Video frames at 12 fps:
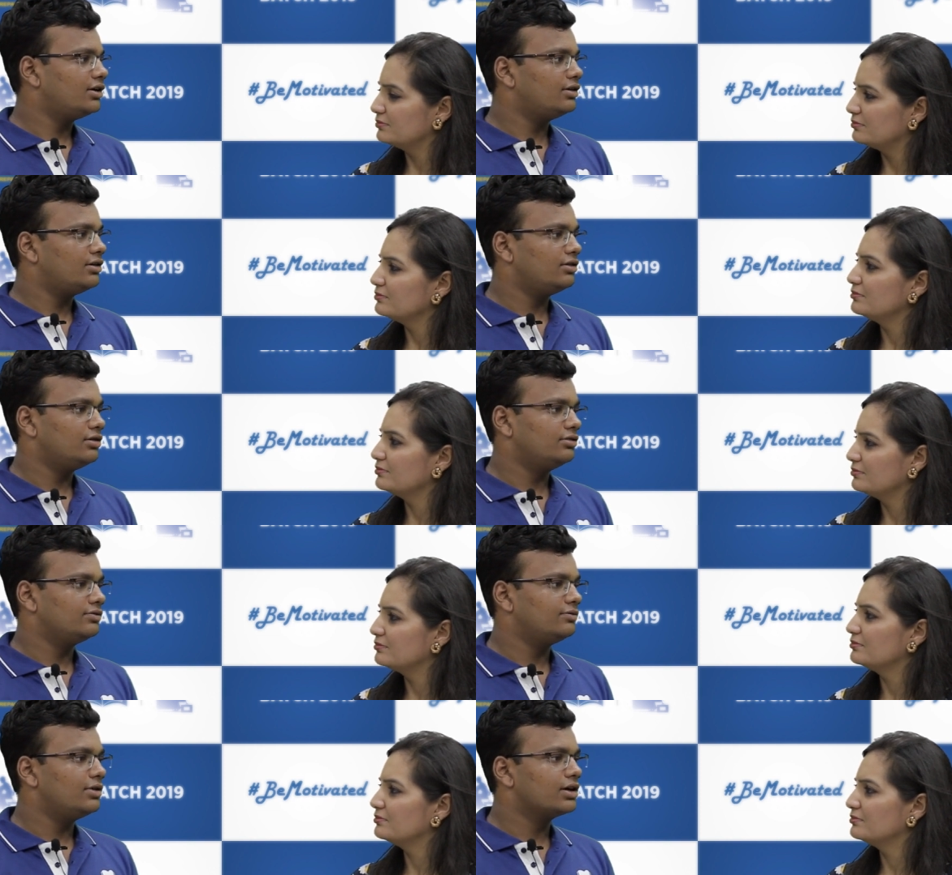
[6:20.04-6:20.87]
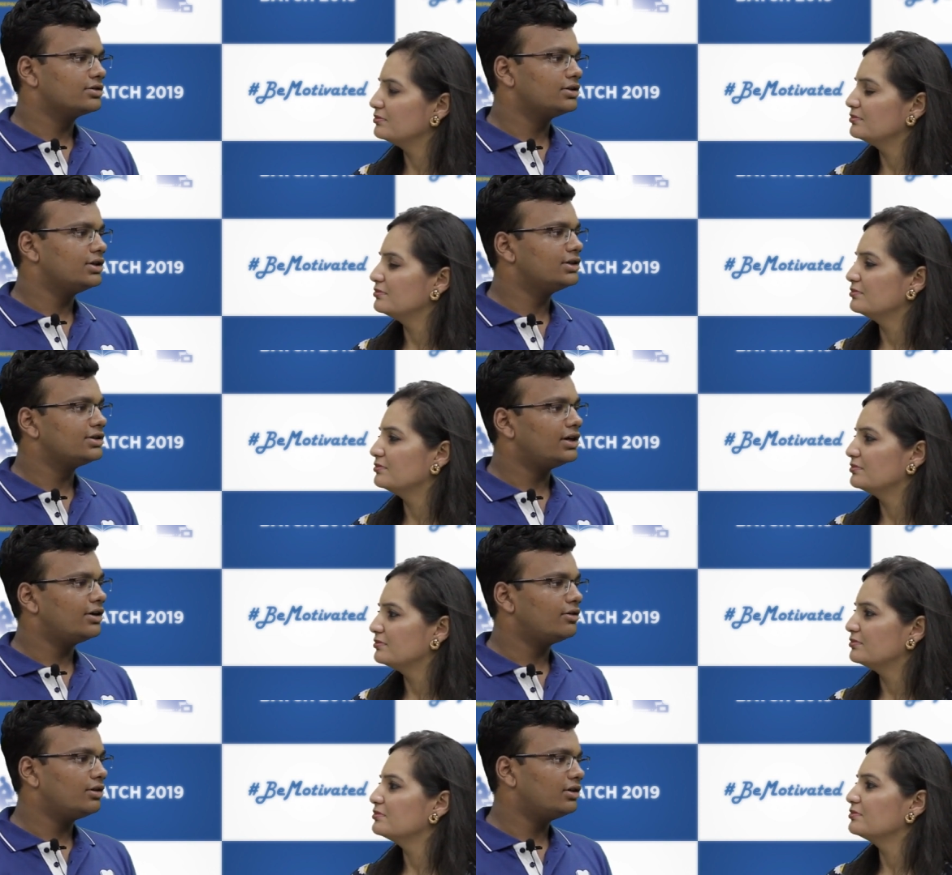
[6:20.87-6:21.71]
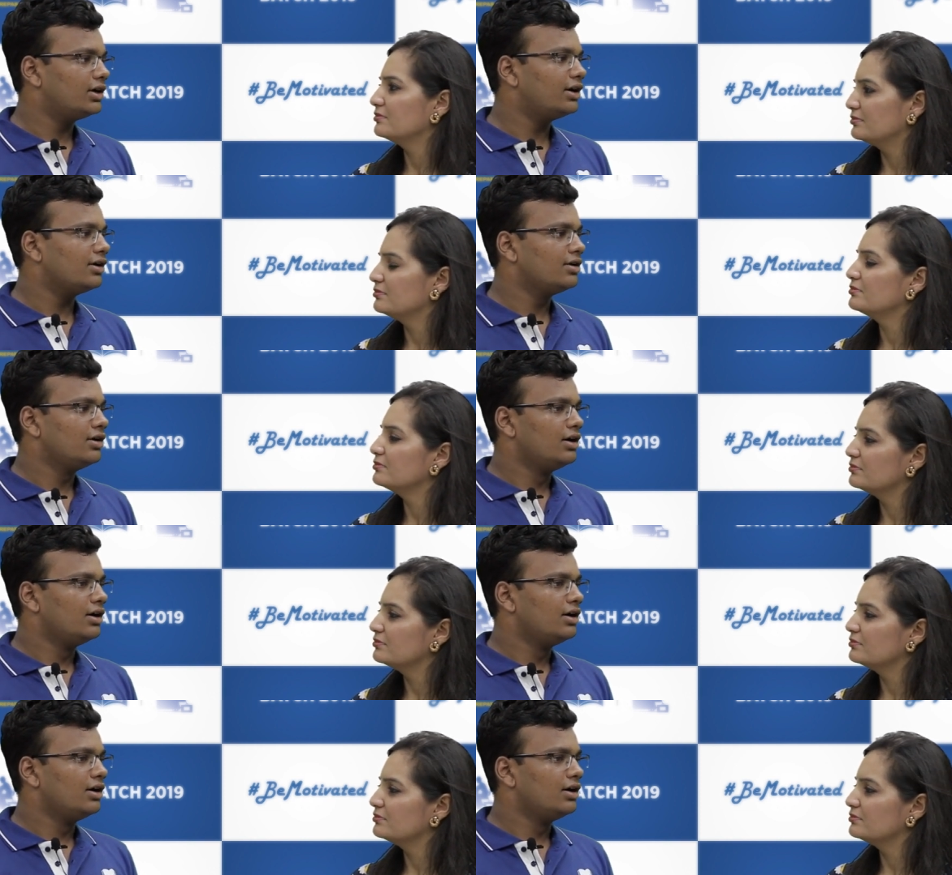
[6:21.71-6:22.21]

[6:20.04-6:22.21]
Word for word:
Speaker 1: and uh, worksheets and all that.